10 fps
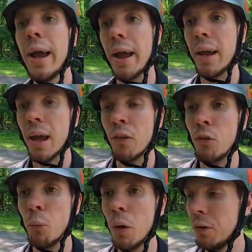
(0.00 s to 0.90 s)
in case
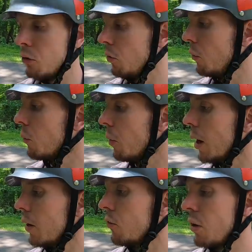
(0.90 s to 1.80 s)
you want to
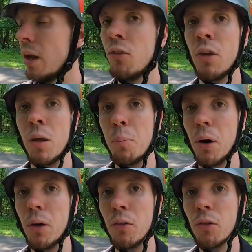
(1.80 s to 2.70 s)
uh, change any
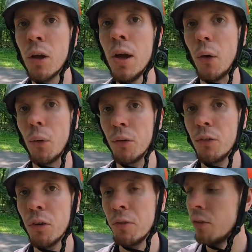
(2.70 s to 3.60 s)
parts or
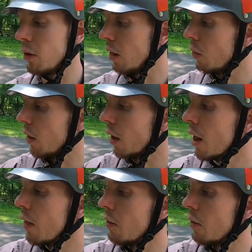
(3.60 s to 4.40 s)
service anything.